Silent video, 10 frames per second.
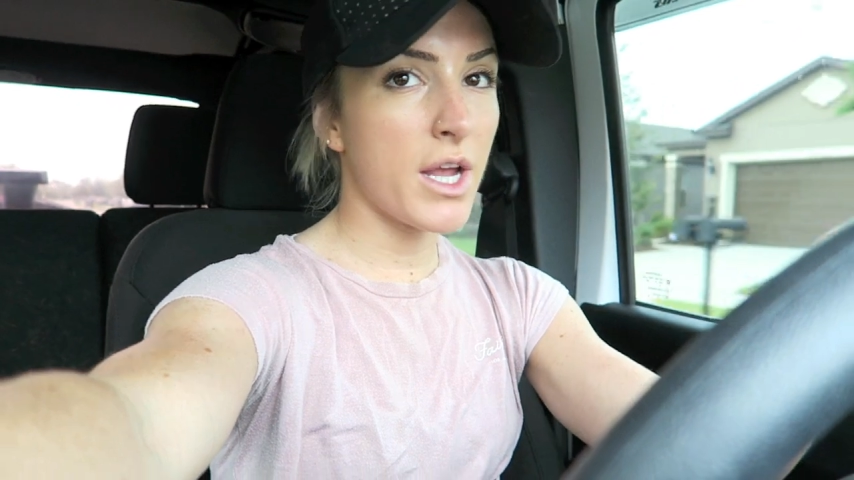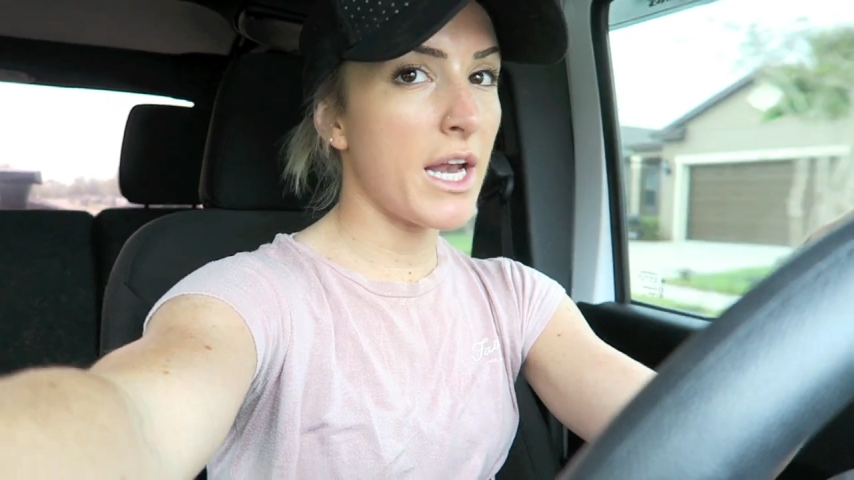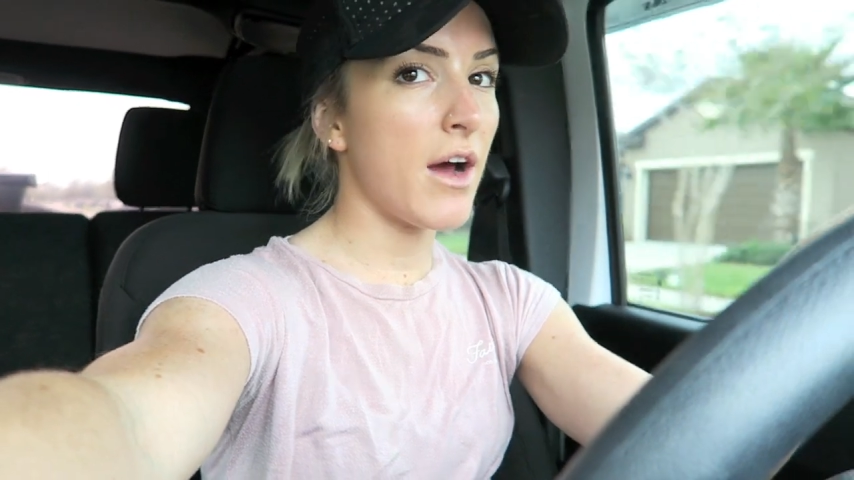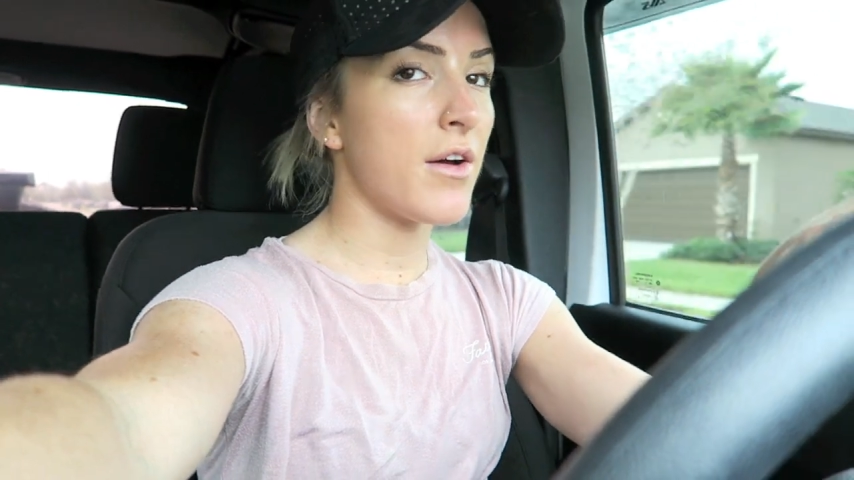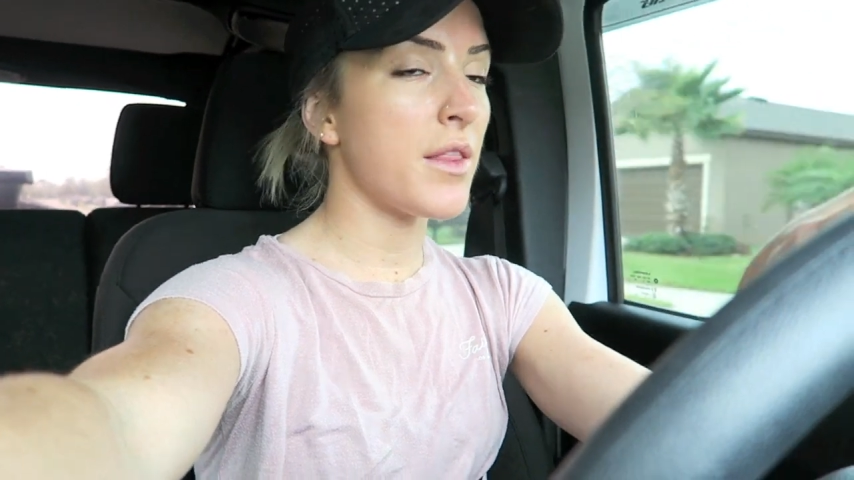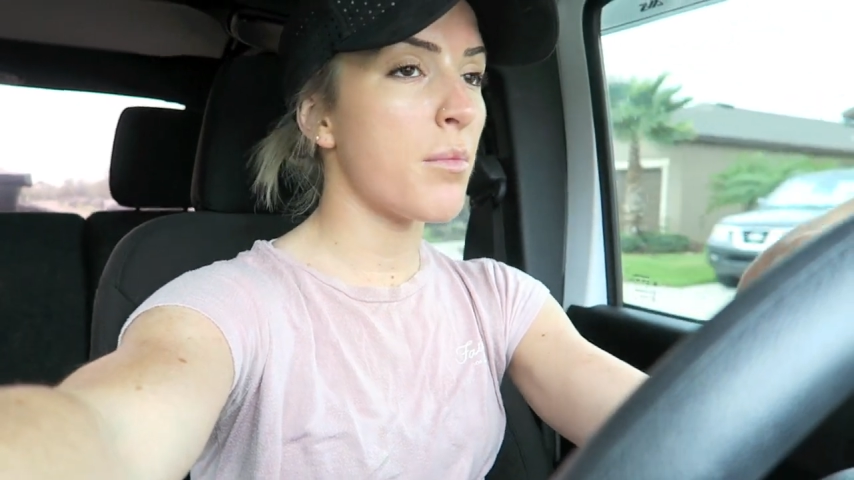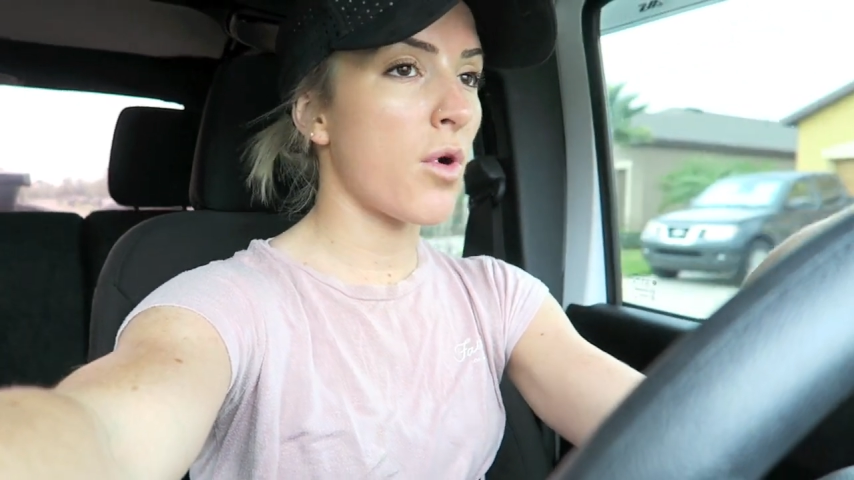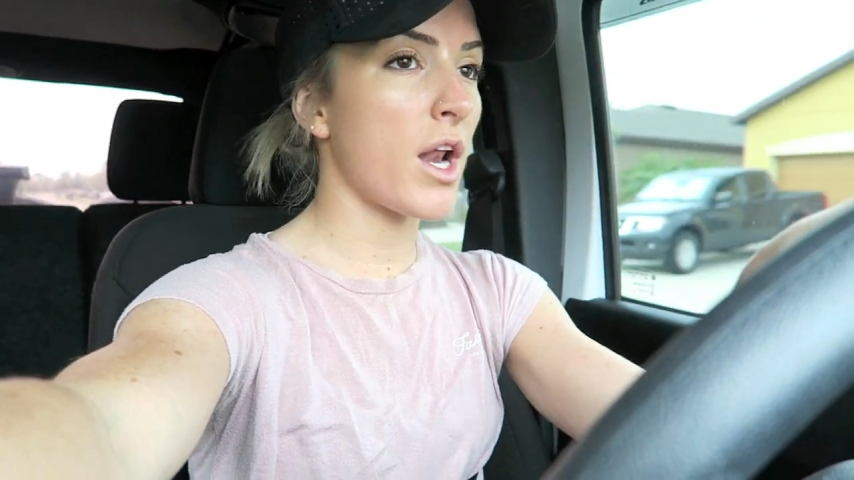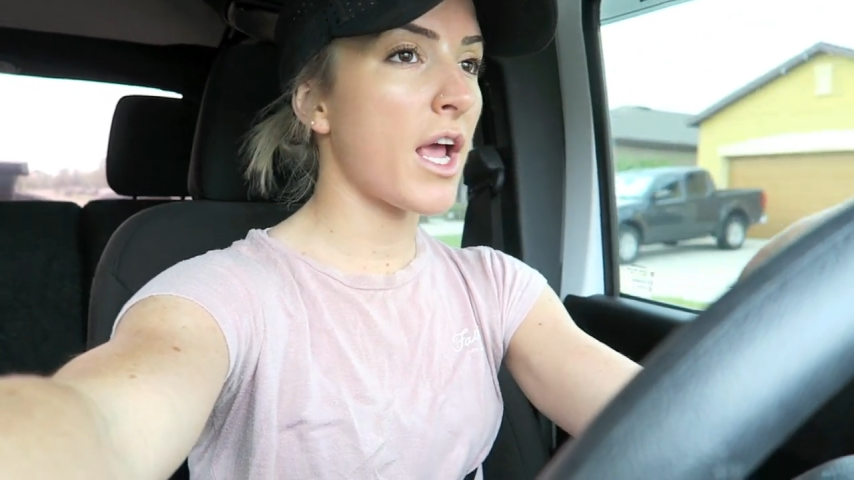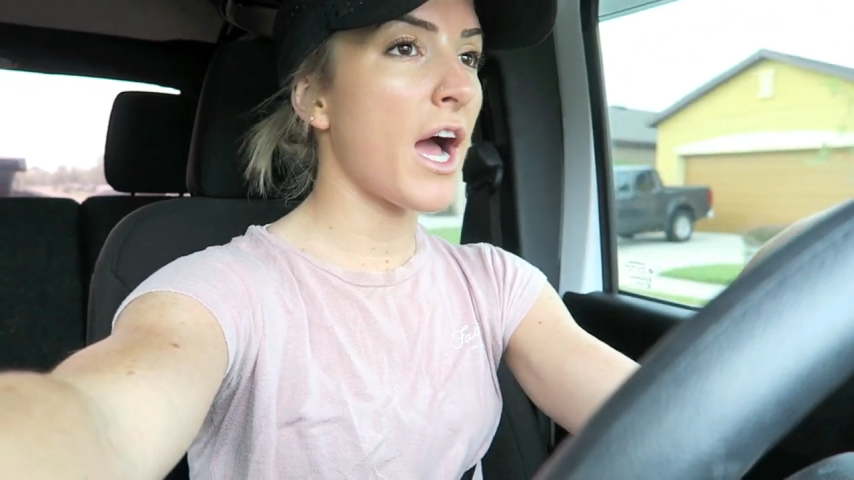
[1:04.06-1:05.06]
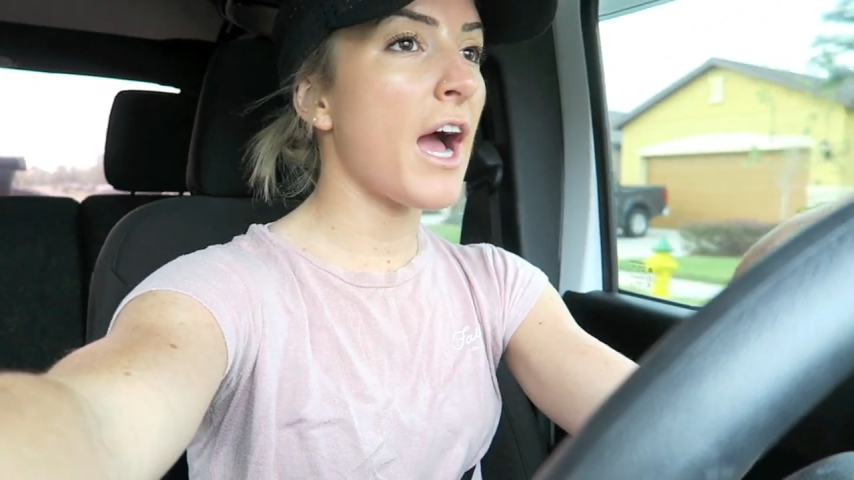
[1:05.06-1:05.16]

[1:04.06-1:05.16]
working out in the morning.